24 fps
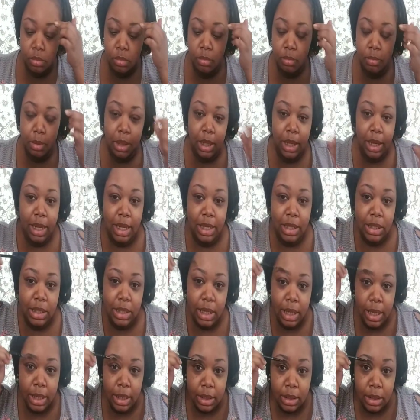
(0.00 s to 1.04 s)
But like I
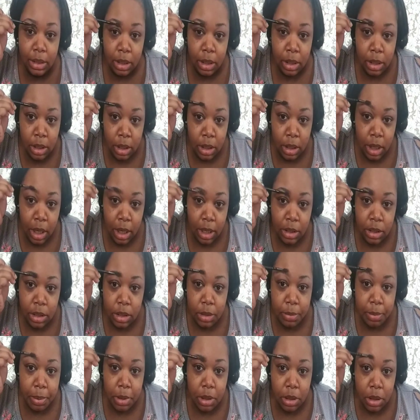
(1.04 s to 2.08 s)
said, I
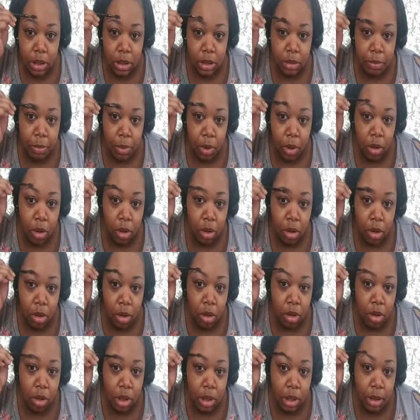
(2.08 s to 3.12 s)
just put a small